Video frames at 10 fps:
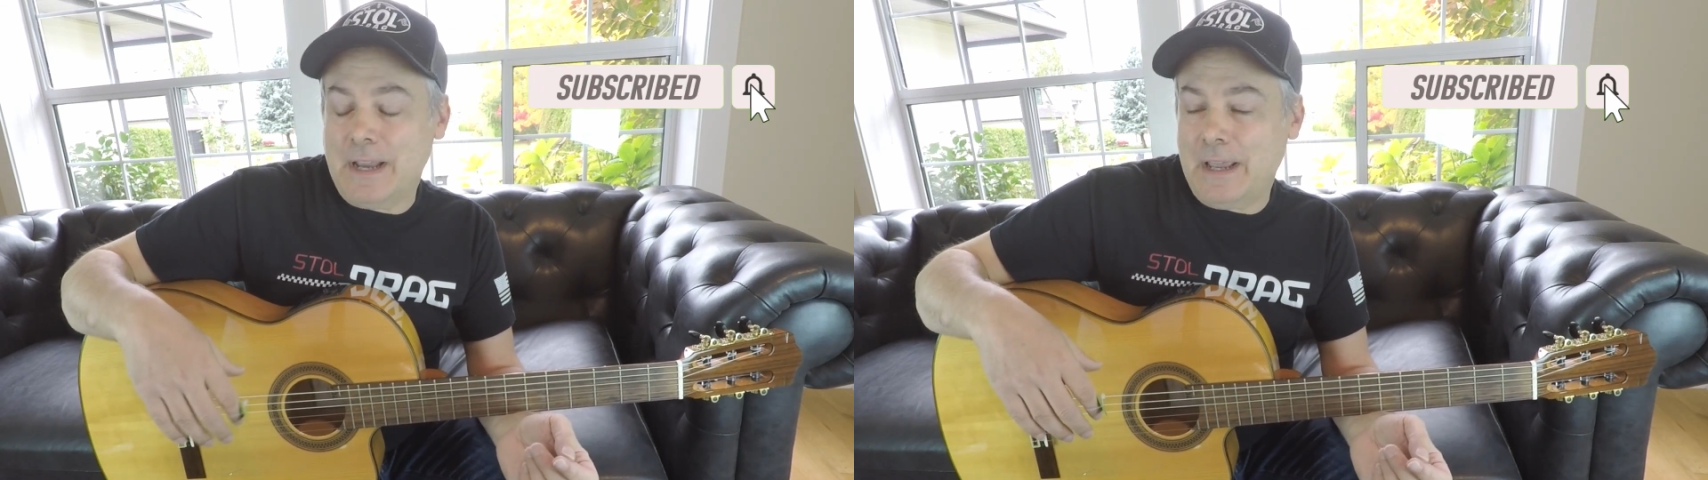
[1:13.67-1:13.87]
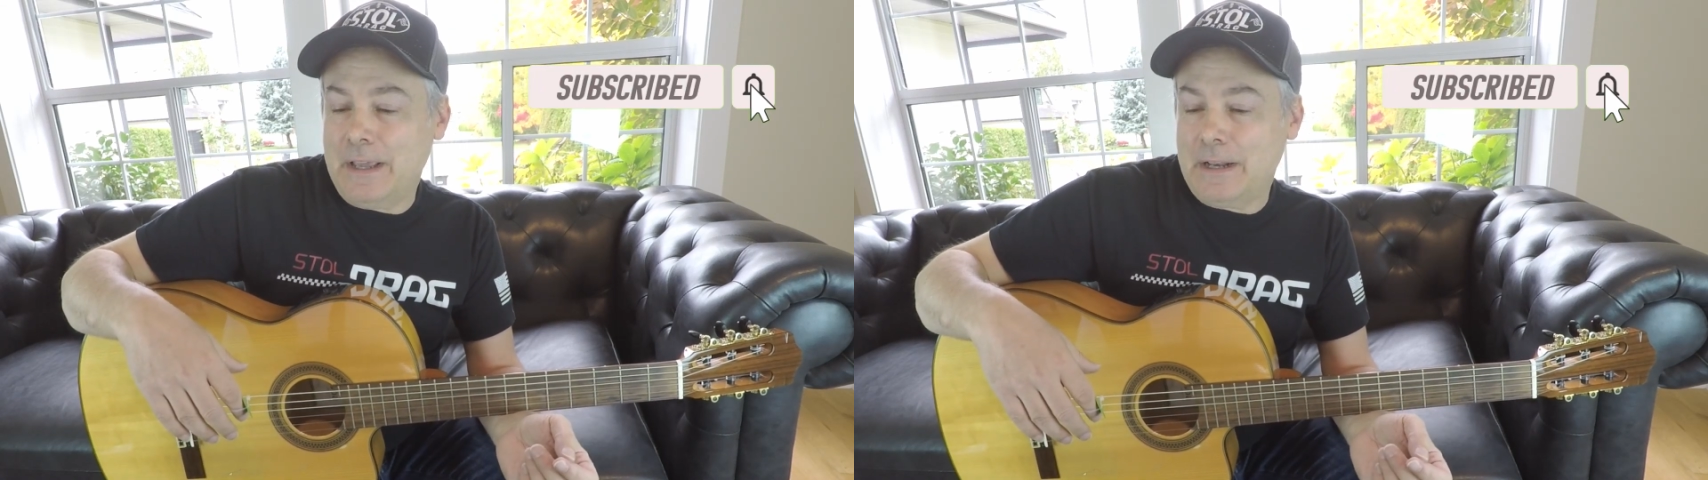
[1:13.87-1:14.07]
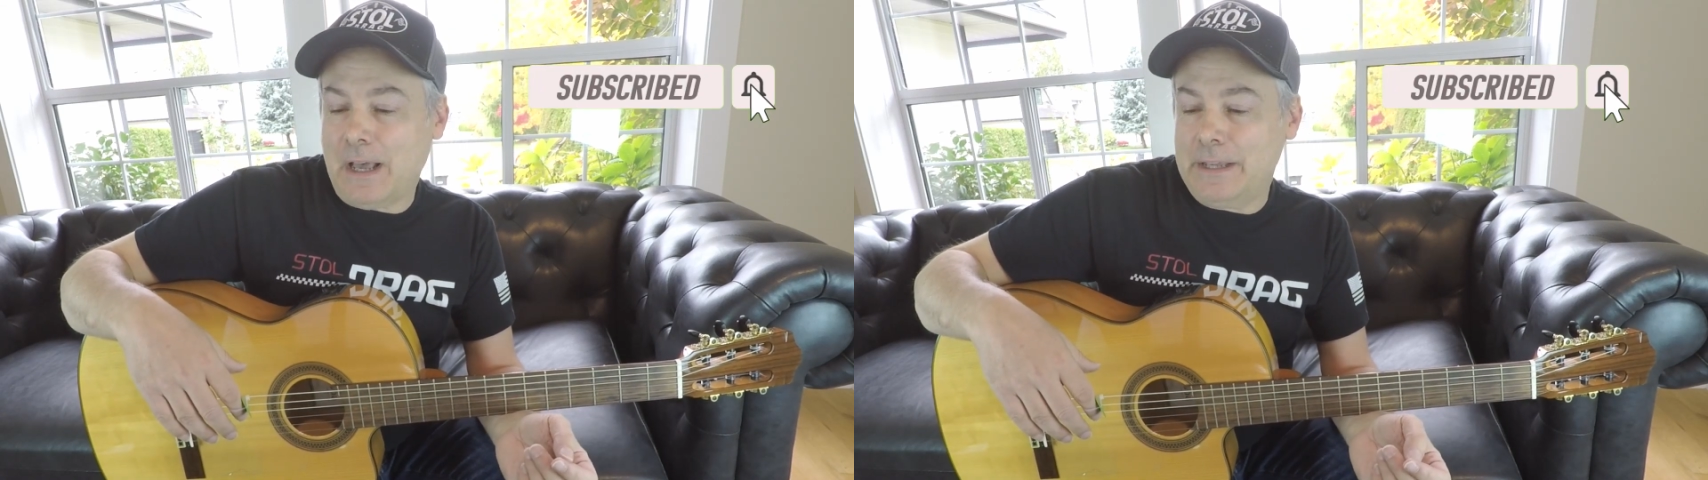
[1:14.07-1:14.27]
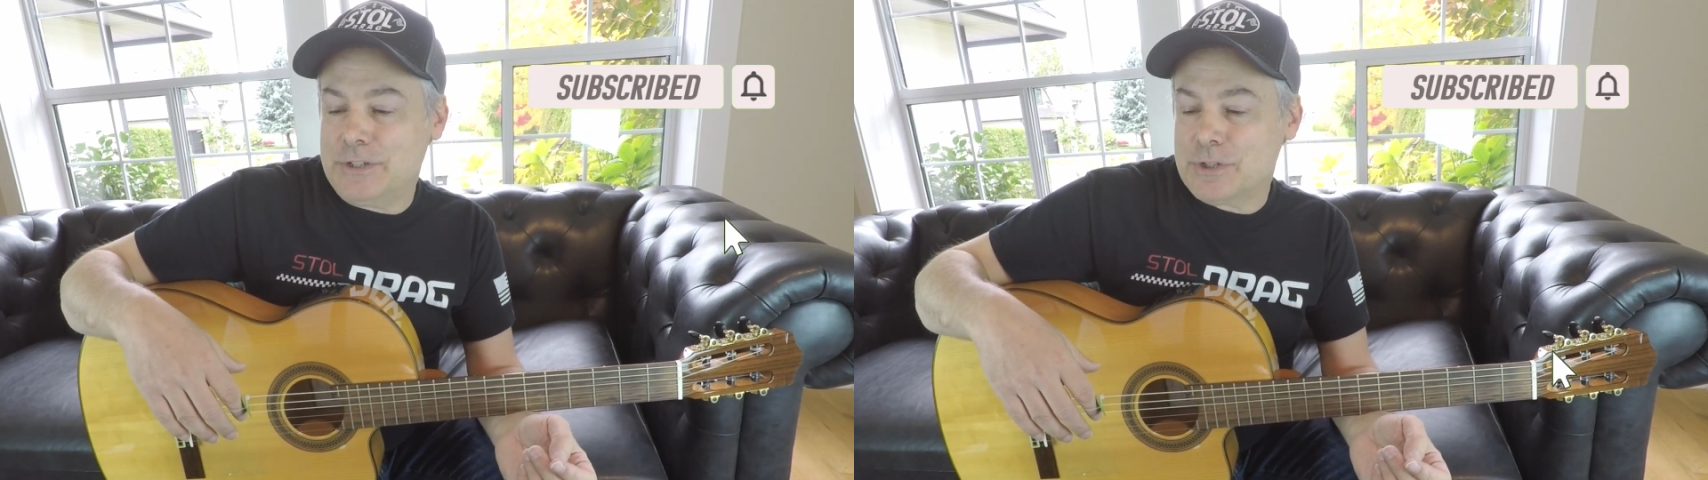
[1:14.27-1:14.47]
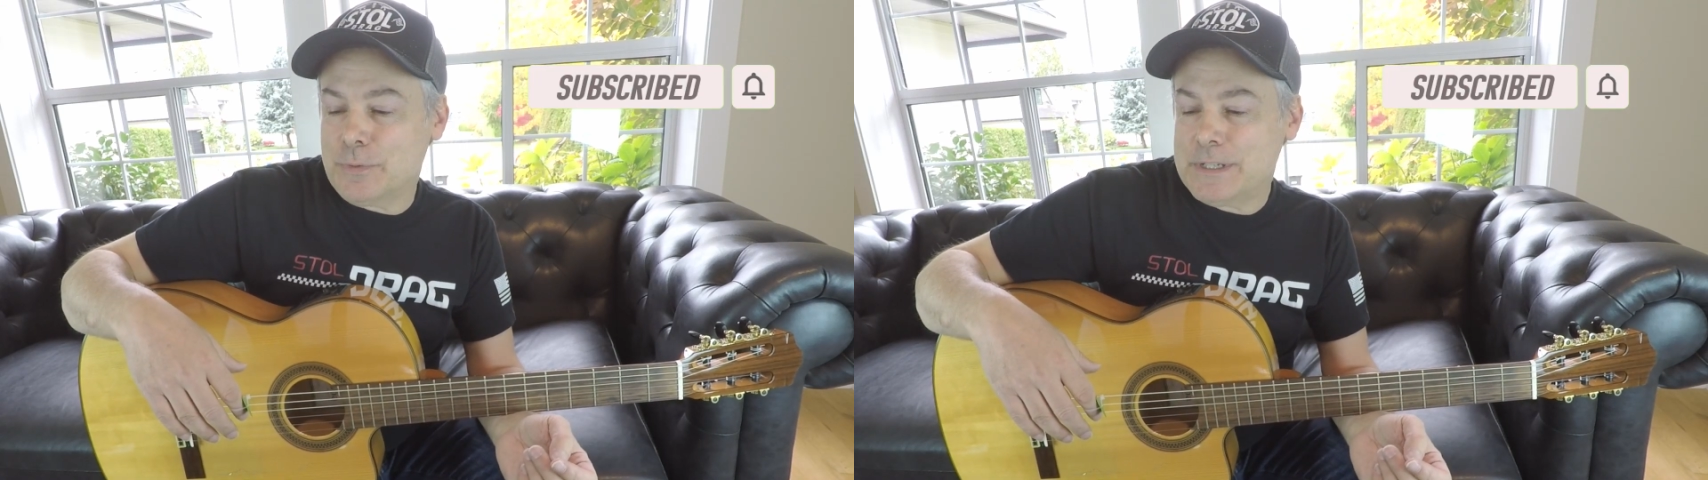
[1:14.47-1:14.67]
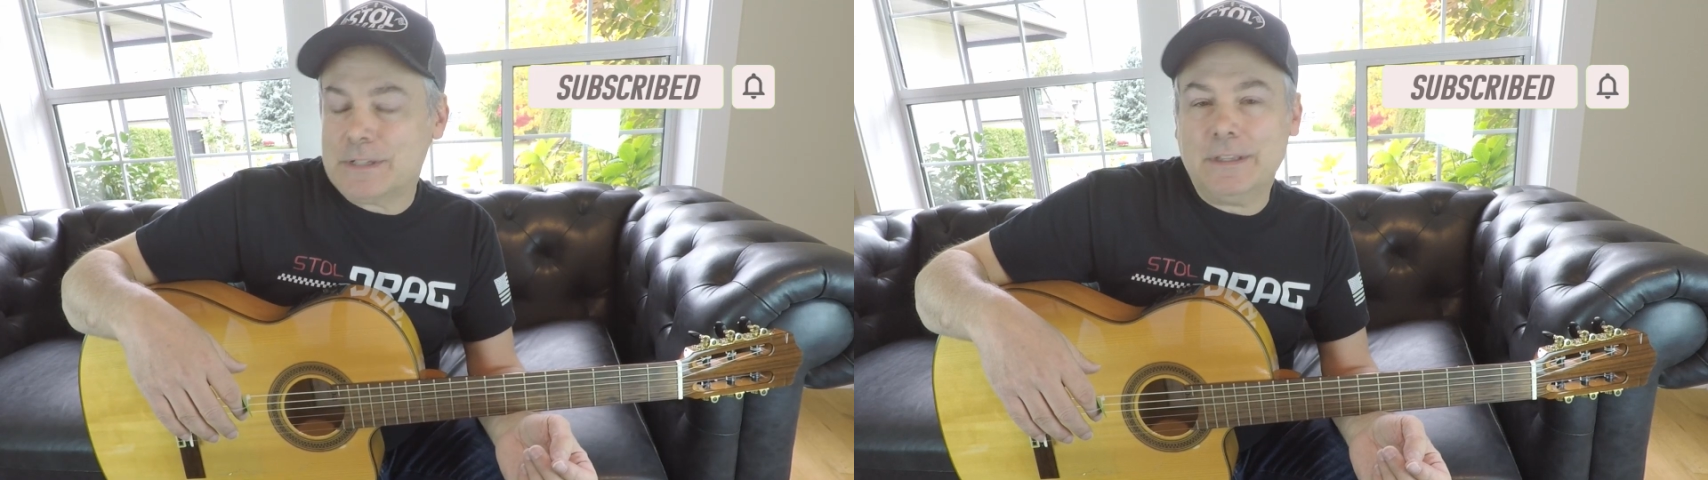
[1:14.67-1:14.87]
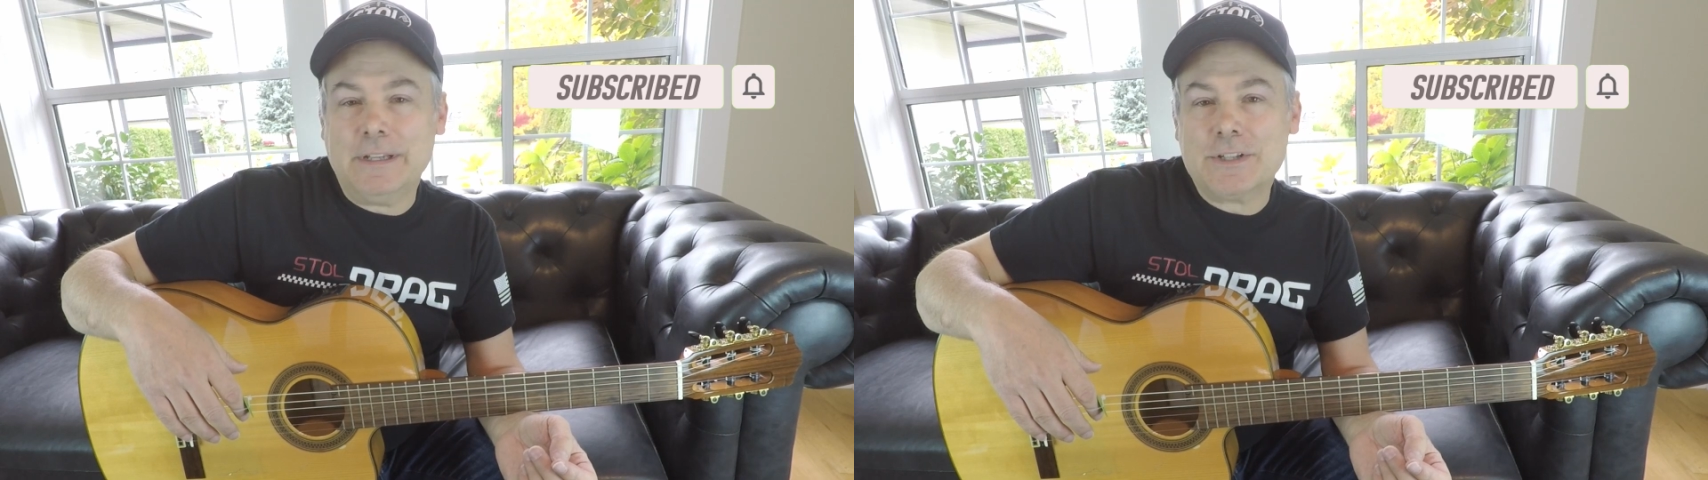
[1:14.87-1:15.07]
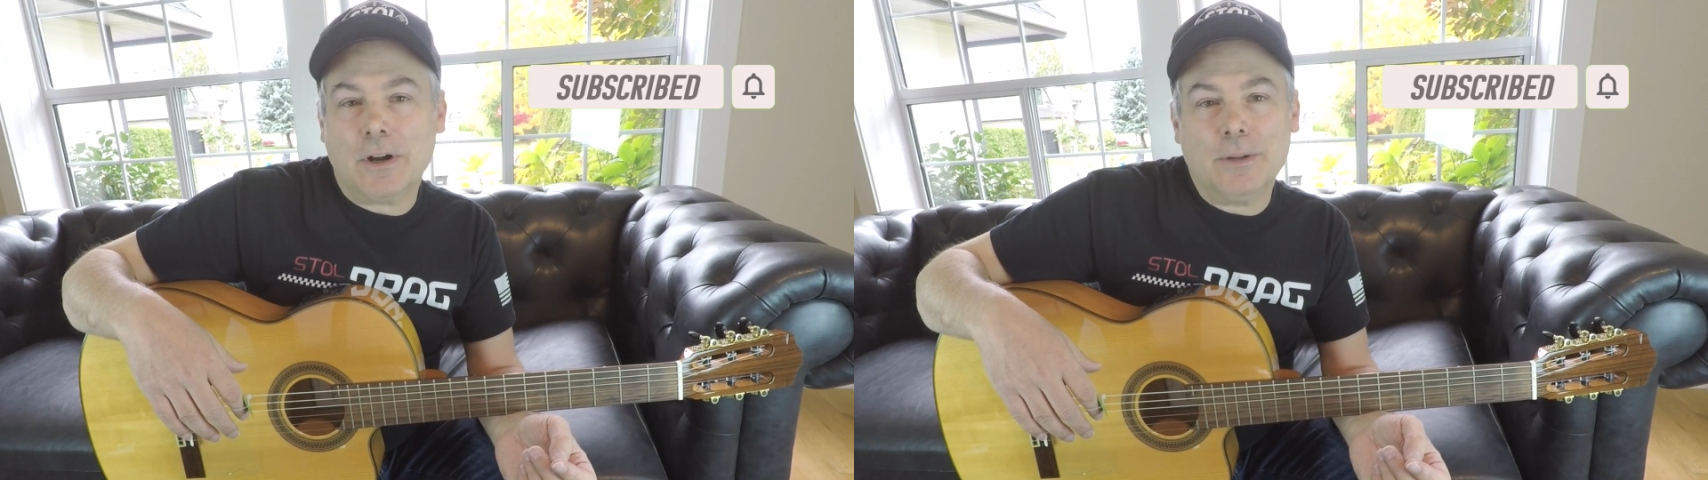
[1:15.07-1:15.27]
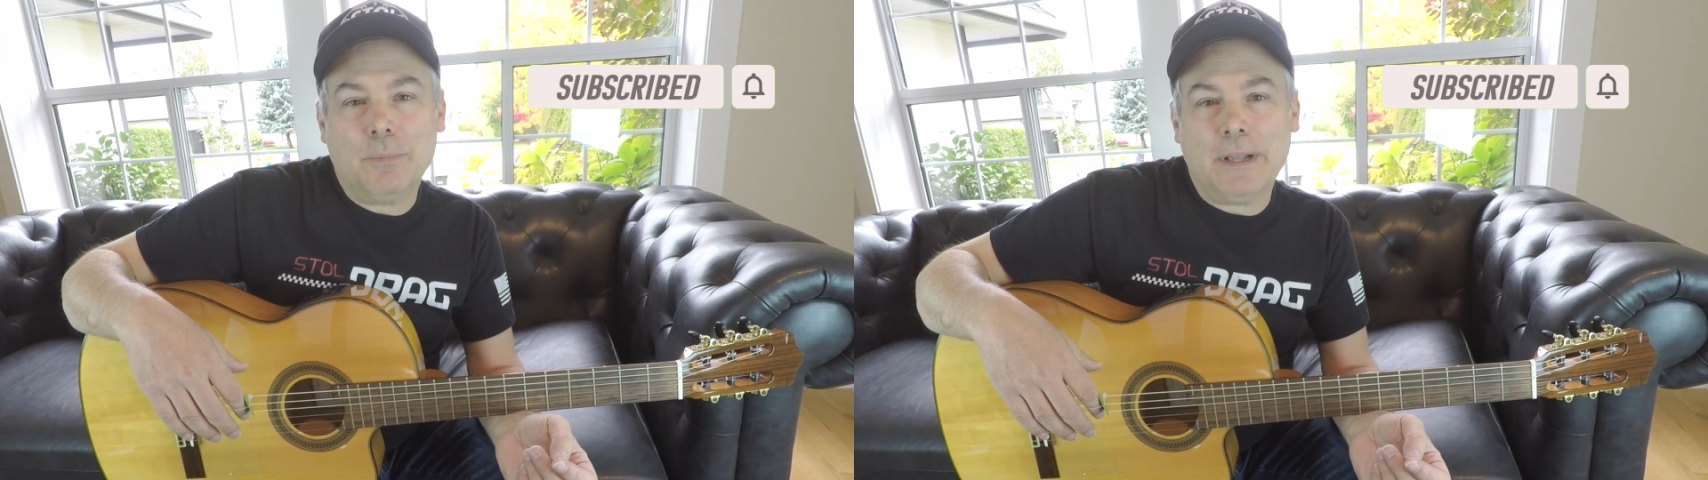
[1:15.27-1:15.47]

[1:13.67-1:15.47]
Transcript: and I just recently started